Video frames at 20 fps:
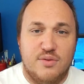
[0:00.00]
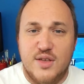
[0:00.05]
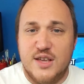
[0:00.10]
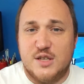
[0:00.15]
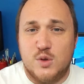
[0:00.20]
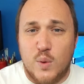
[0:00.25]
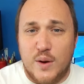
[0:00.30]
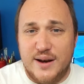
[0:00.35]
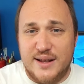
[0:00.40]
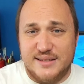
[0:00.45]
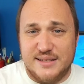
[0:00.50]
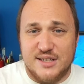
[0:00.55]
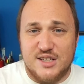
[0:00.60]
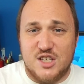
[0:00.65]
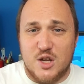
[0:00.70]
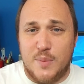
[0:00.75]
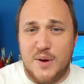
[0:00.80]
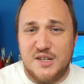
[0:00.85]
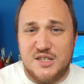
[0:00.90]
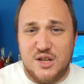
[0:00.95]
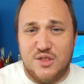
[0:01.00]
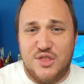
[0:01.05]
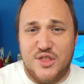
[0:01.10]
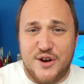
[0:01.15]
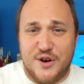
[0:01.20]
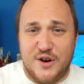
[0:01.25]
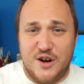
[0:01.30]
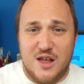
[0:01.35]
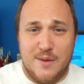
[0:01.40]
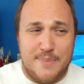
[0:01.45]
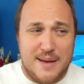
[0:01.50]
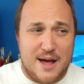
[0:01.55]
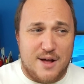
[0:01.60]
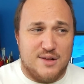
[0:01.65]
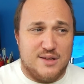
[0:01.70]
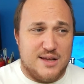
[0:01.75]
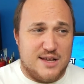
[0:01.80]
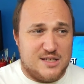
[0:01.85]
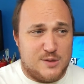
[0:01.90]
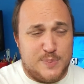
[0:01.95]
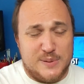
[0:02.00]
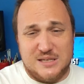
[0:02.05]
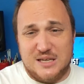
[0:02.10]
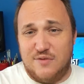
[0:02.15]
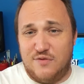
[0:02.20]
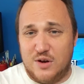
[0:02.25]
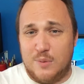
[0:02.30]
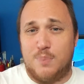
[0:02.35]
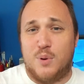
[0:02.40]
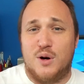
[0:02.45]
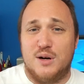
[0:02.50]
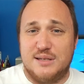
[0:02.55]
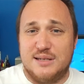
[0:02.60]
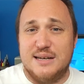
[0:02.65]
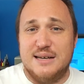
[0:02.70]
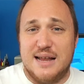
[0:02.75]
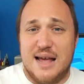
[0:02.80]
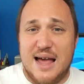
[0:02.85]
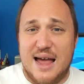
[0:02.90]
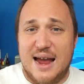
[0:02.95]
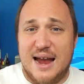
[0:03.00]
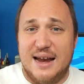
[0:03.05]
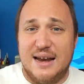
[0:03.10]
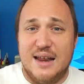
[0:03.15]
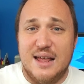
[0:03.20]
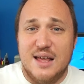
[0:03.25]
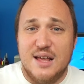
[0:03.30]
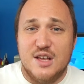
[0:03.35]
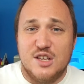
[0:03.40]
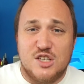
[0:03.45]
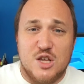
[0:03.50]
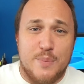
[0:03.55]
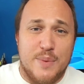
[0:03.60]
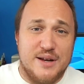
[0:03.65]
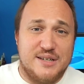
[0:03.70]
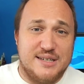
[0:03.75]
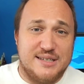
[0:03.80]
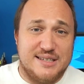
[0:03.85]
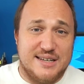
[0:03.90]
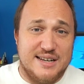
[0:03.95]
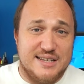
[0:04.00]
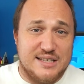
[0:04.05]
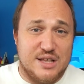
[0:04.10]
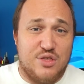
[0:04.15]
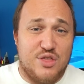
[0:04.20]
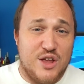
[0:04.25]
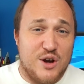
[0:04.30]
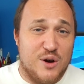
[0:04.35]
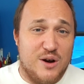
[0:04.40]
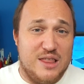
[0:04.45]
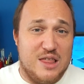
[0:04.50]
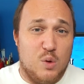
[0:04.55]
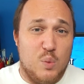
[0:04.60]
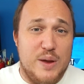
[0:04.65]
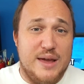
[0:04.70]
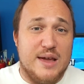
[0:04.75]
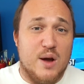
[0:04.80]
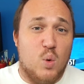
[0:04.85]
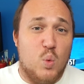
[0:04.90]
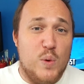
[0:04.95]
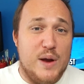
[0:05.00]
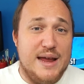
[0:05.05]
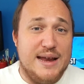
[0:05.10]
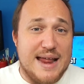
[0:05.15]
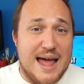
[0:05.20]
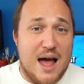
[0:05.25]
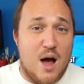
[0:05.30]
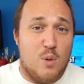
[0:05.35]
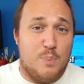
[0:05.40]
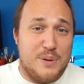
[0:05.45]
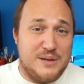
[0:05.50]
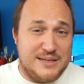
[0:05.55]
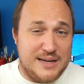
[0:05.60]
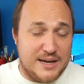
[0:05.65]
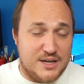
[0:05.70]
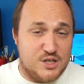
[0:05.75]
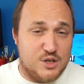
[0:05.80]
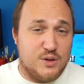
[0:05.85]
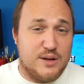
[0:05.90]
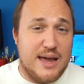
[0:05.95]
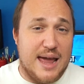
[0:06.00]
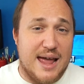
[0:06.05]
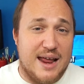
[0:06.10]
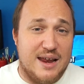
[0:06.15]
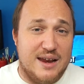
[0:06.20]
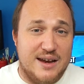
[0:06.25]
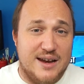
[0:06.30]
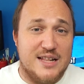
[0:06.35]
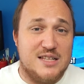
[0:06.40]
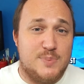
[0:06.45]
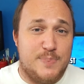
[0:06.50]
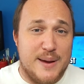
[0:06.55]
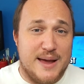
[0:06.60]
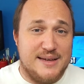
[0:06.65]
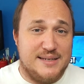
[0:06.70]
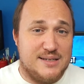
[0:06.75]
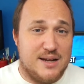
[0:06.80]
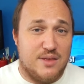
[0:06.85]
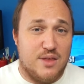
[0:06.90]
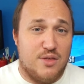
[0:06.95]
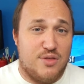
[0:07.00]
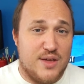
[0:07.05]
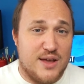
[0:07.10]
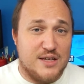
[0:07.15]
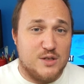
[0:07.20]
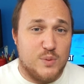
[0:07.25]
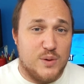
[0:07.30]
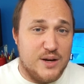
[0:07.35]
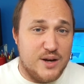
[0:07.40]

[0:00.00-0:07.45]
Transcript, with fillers: This one isn't so much a theory about a specific person dying so much as it is a theory that we can weed out potential candidates based on the things we